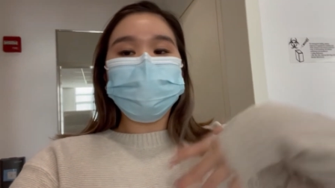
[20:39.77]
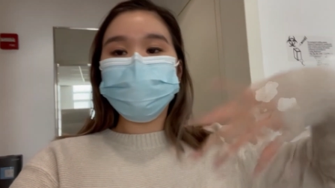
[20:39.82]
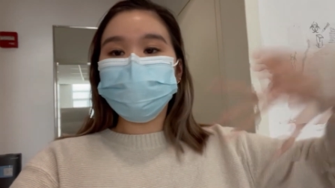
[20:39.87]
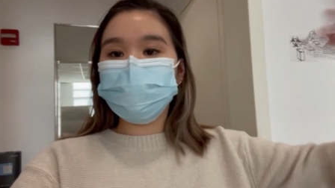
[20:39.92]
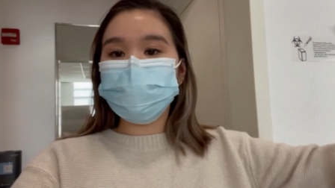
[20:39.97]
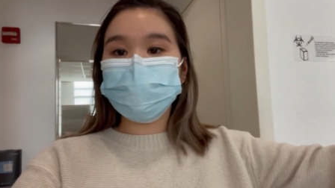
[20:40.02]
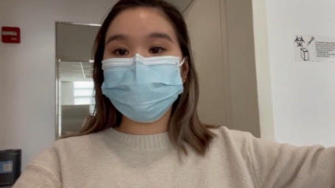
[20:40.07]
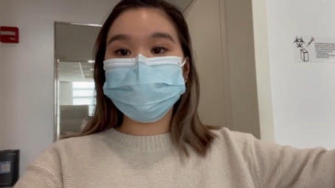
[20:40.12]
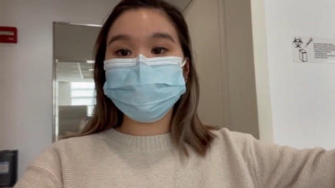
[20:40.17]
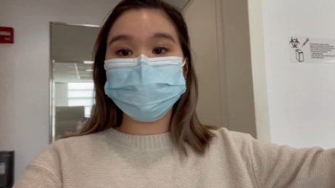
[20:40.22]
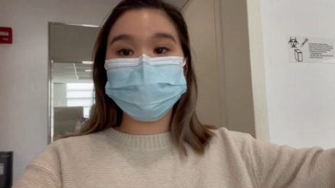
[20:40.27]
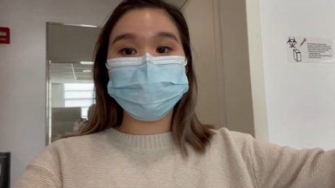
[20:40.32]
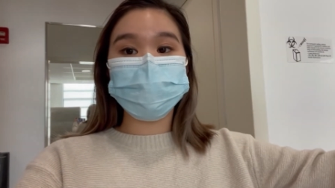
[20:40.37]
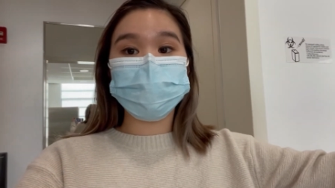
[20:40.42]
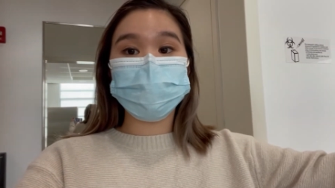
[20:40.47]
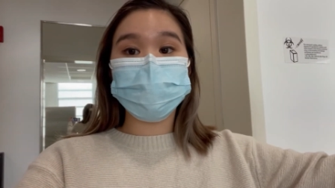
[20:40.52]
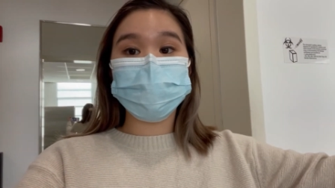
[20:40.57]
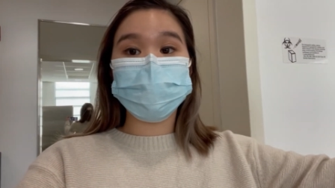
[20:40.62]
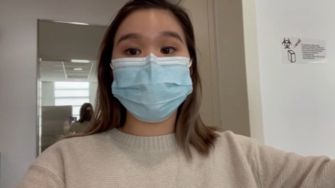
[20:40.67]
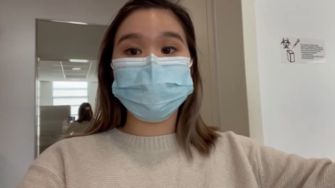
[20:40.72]
I feel
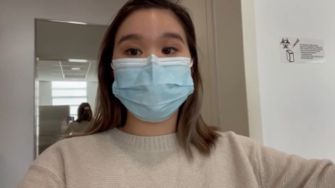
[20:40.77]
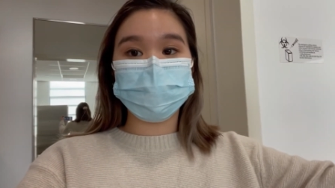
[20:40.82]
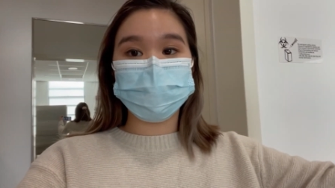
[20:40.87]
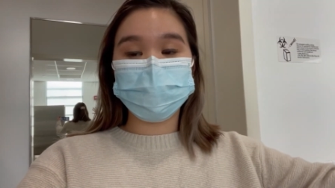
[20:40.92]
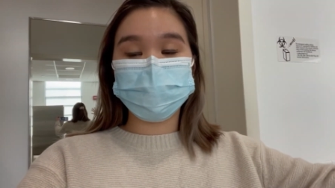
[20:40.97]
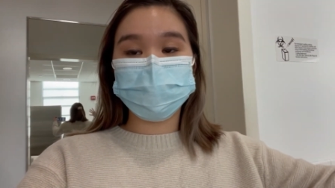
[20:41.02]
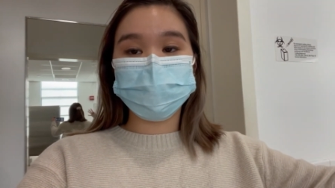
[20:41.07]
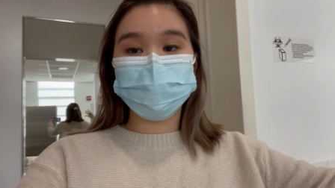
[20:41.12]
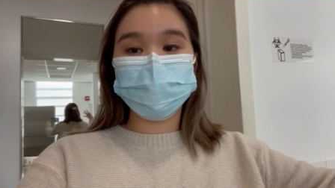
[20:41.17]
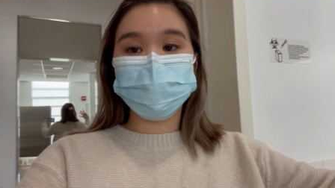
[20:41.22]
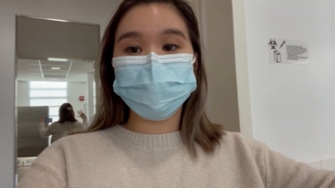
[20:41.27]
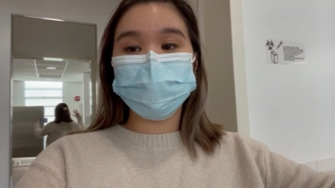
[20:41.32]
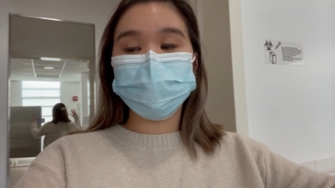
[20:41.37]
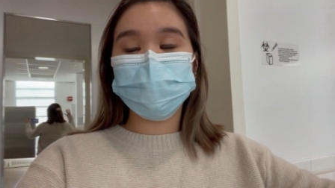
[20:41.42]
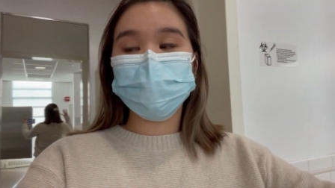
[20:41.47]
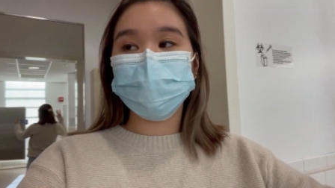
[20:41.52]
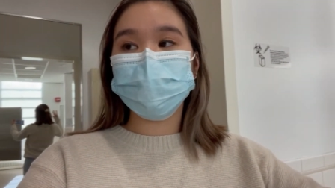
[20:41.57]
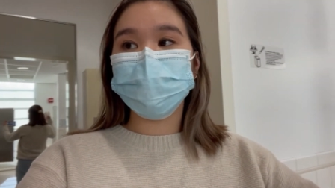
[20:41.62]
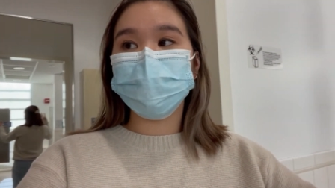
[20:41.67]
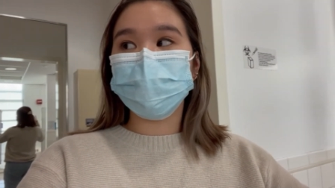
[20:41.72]
like a
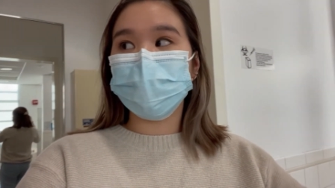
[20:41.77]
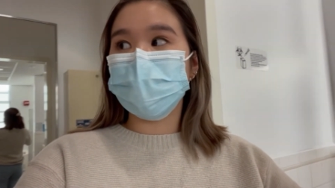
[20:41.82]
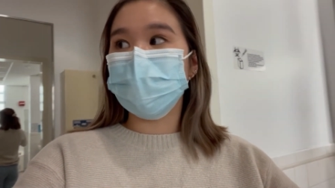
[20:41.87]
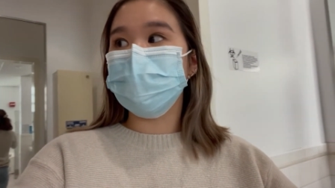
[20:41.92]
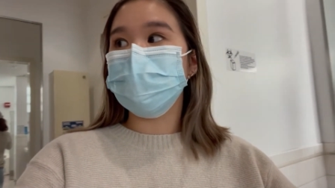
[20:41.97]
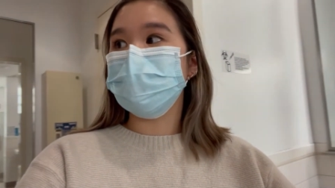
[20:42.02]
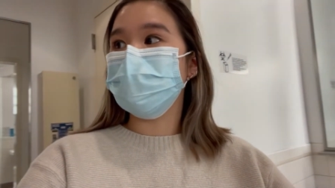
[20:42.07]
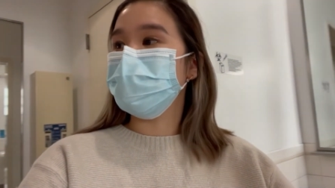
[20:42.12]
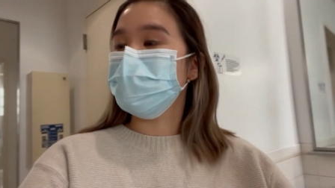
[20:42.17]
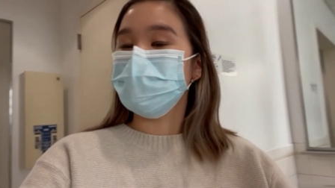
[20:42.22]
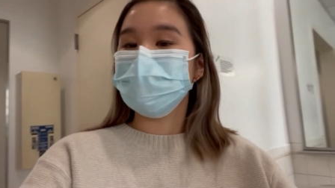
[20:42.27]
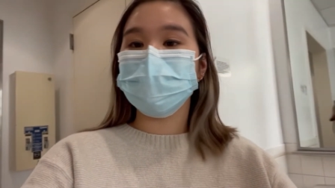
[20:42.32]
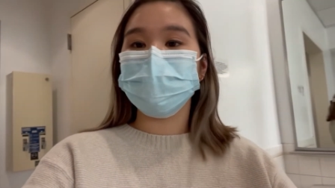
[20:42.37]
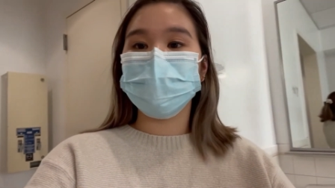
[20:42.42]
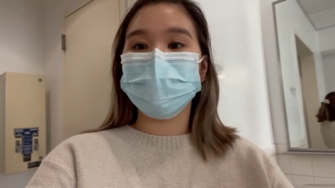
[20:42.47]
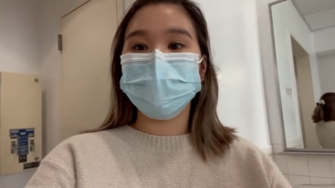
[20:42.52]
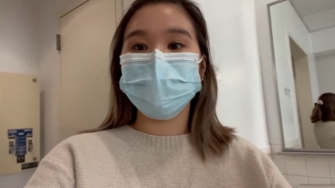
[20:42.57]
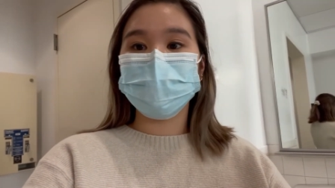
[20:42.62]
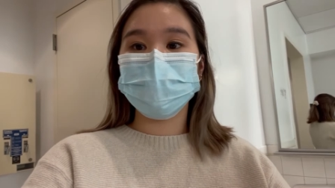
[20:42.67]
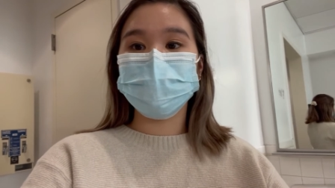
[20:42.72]
huge weight is lifted
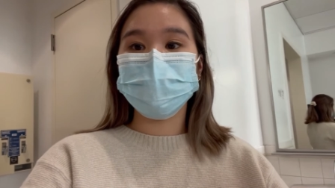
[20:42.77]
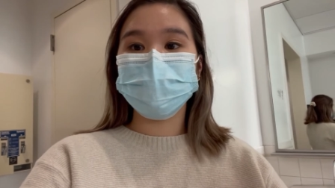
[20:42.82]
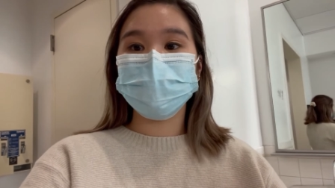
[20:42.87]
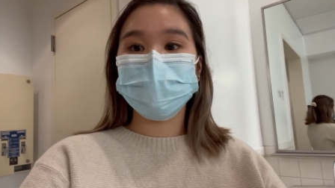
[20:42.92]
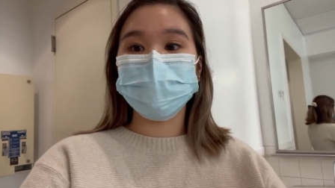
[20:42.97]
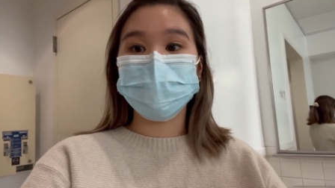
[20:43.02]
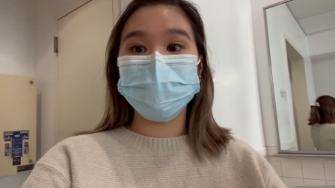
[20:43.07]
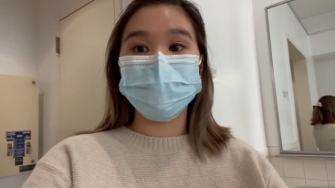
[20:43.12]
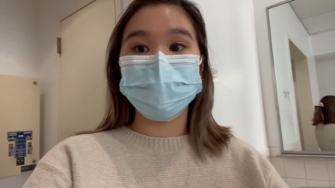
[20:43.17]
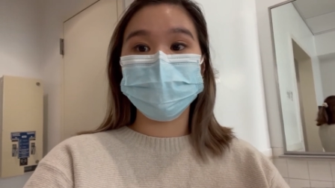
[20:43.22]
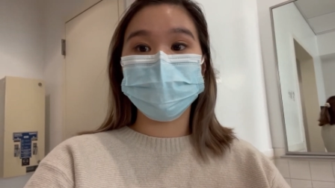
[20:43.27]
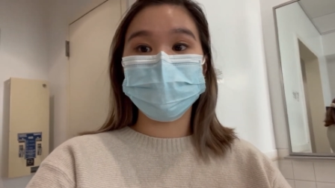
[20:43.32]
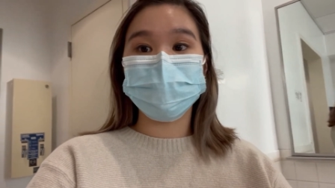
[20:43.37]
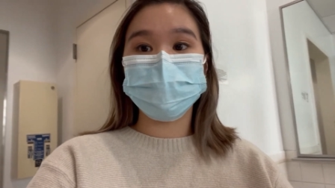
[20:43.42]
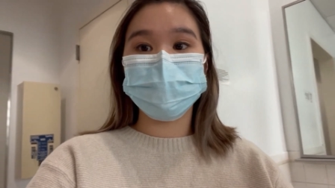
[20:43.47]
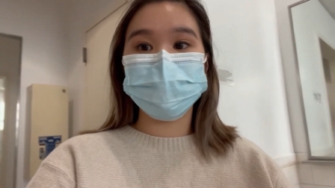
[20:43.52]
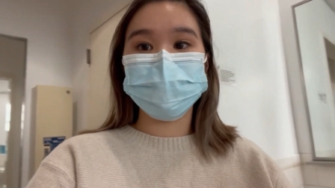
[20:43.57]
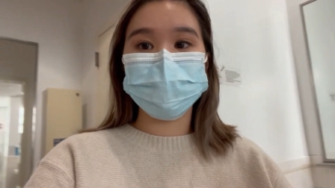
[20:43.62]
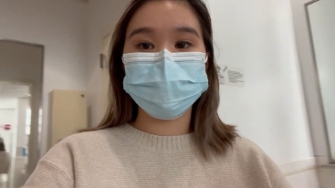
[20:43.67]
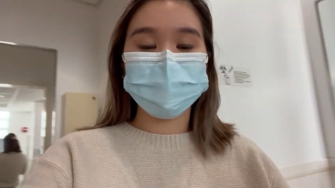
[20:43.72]
off my
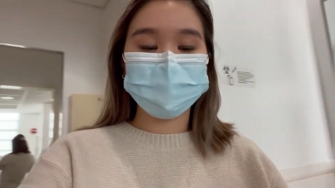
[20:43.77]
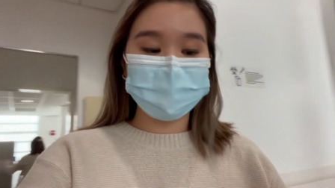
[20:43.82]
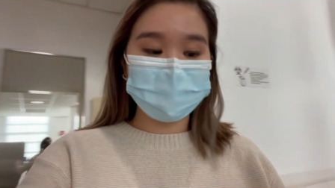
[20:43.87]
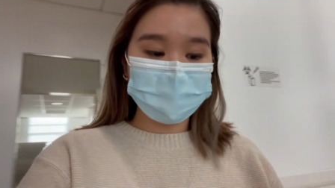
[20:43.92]
shoulders.